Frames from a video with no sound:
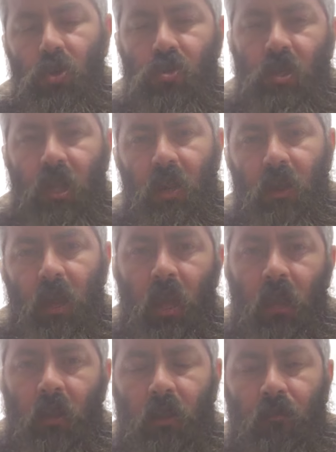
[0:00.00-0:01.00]
use an
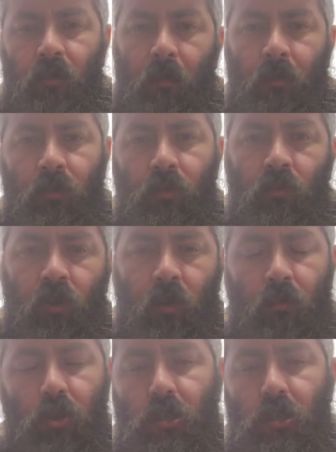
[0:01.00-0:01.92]
anti-inflammatory cream.